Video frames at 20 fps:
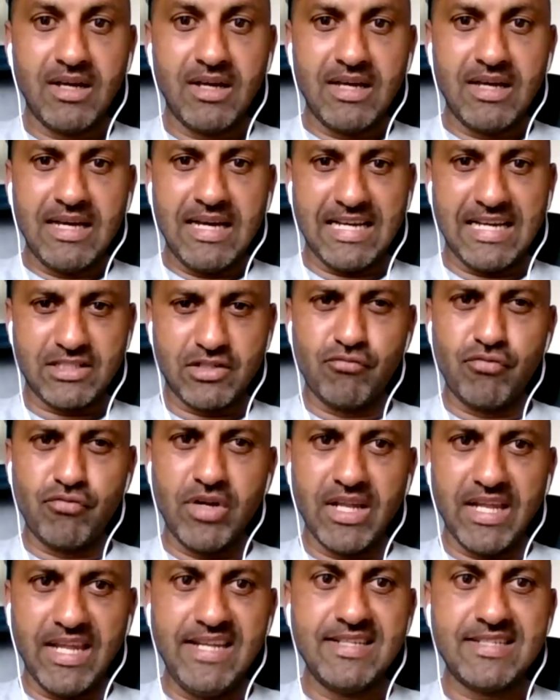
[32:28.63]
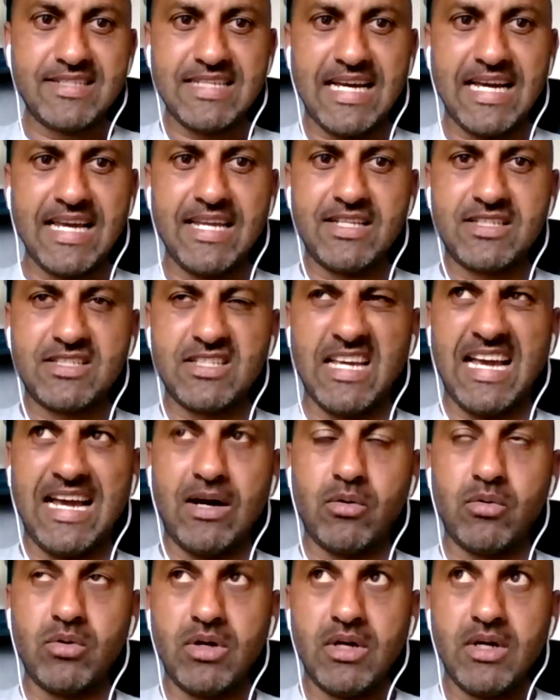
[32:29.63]
has a real insight into
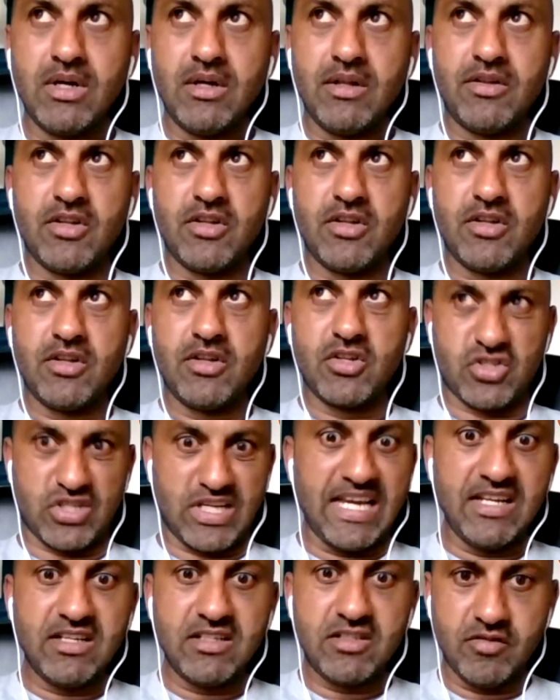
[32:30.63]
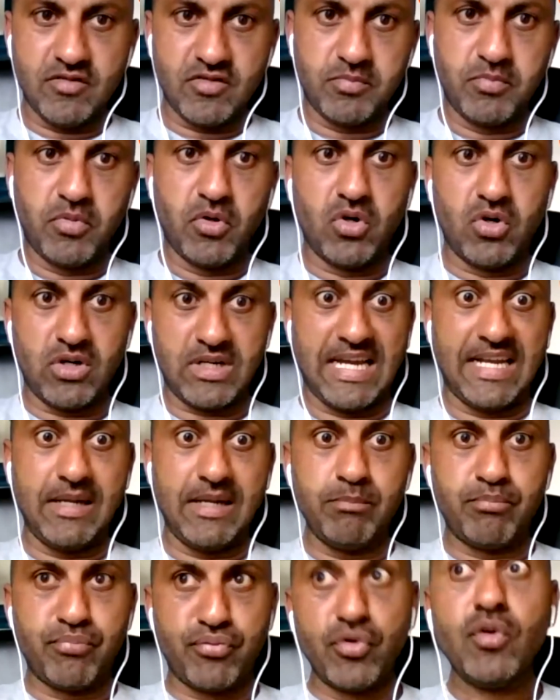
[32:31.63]
how the science of sport can
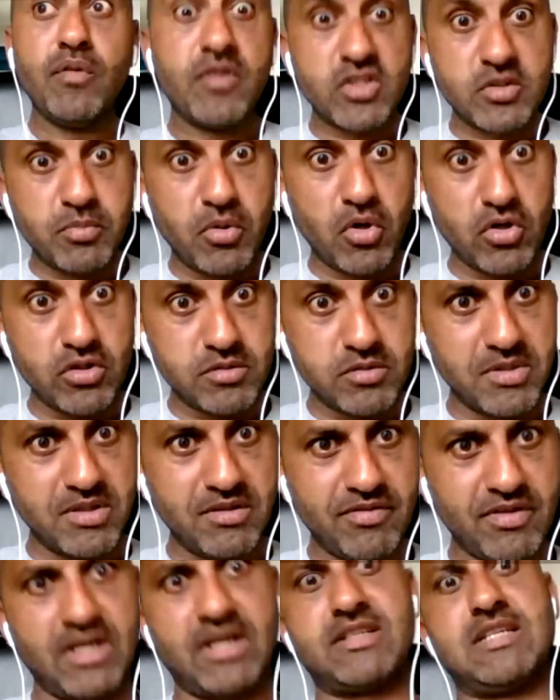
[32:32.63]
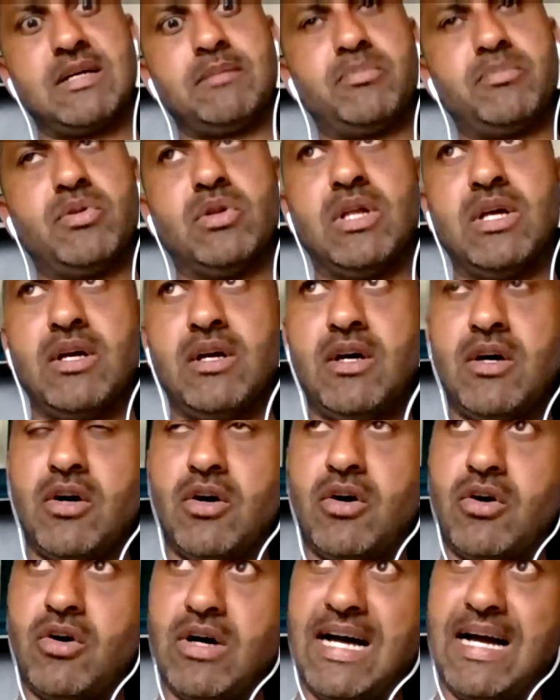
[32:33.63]
improve a sportsman, for example,
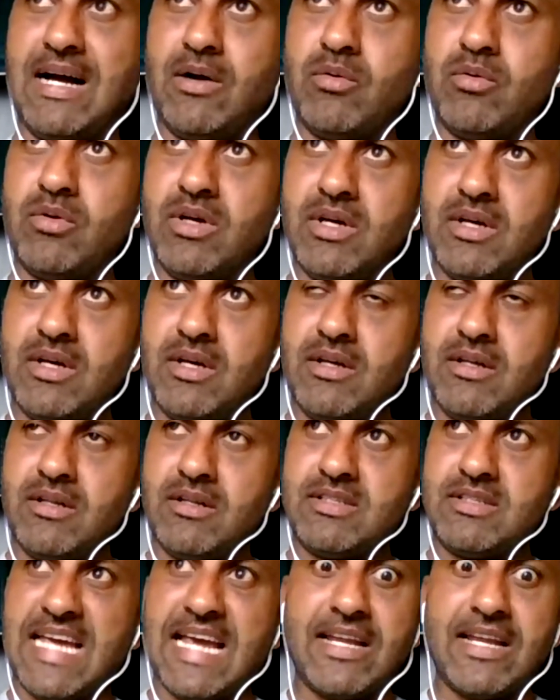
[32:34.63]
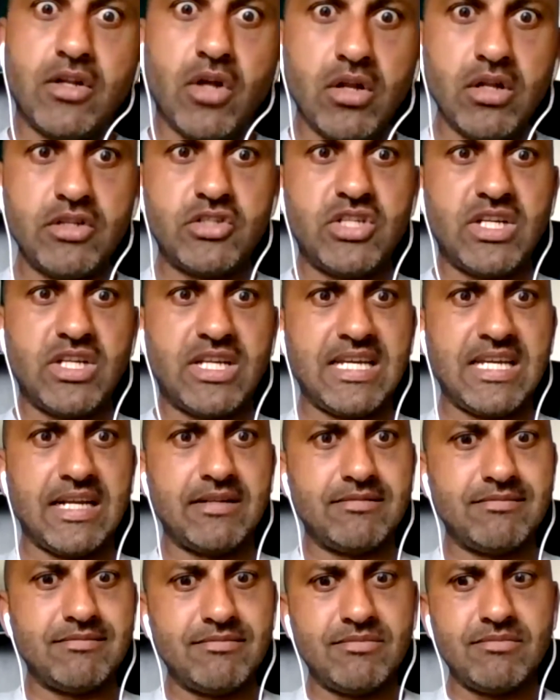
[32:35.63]
or how technology
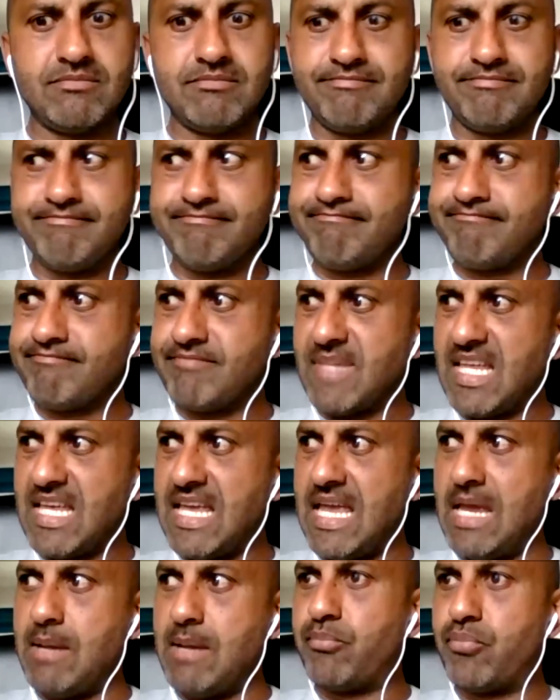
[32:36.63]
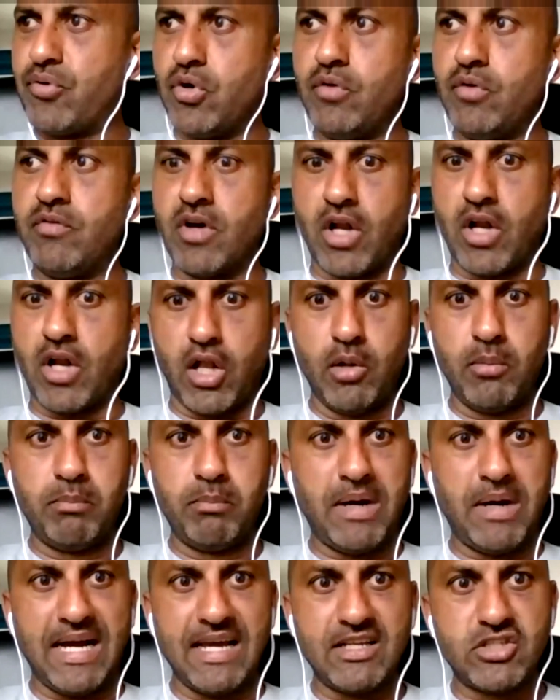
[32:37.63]
can improve a club
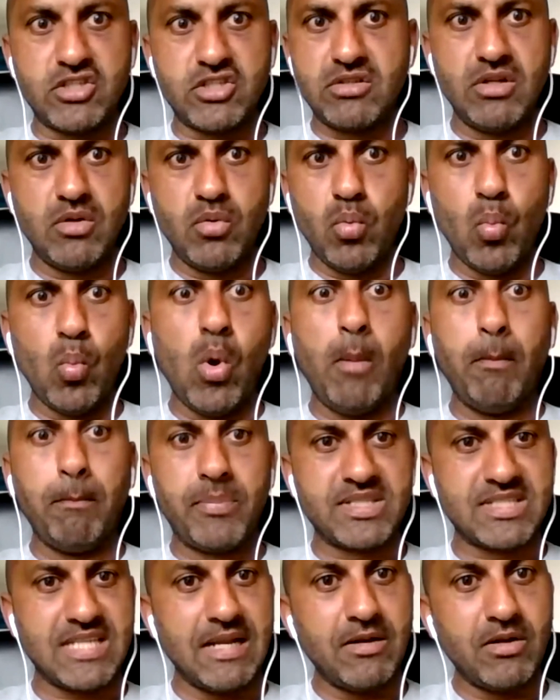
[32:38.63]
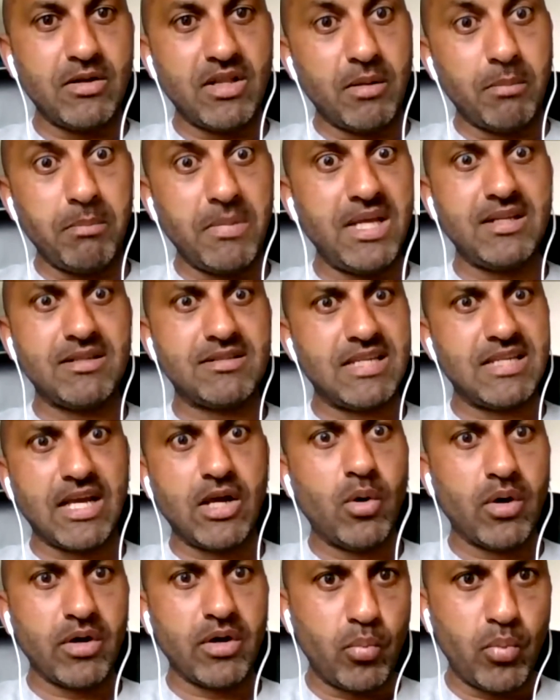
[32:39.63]
by 1%. That means they
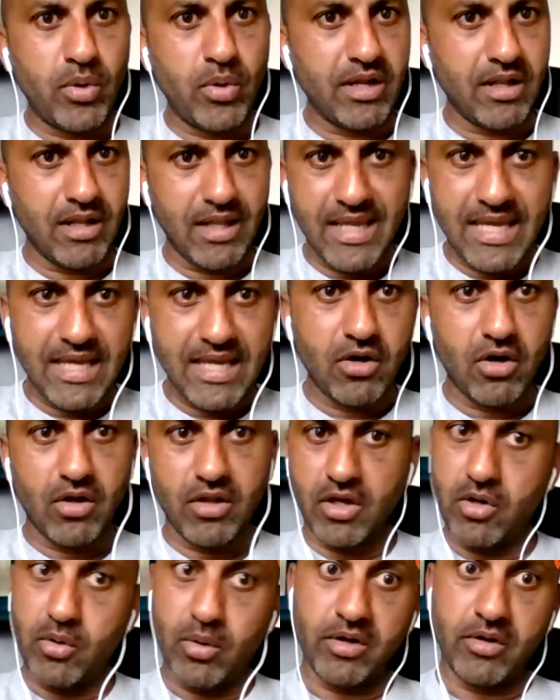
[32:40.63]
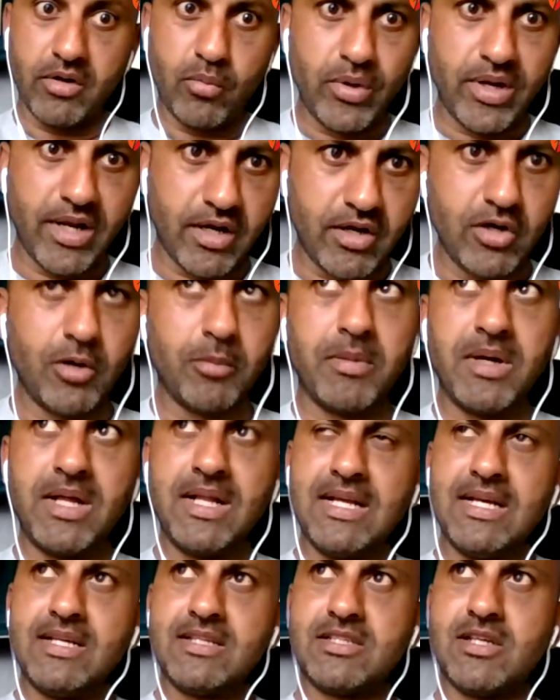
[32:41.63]
go on and win a league, or they go on and win a cup.
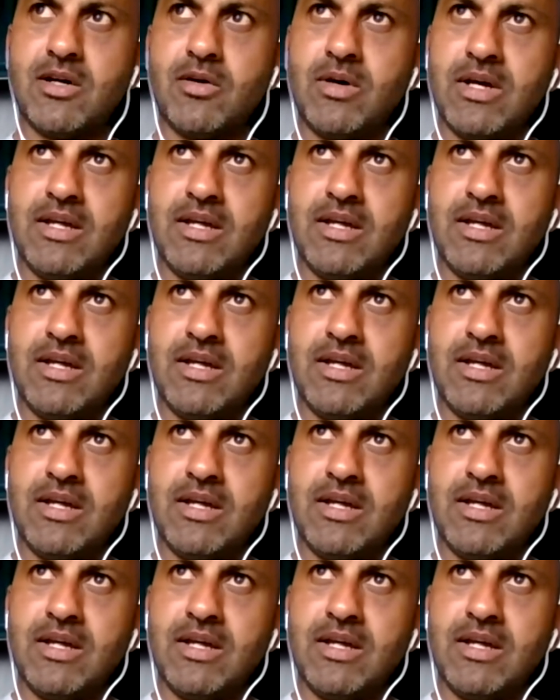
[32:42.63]
So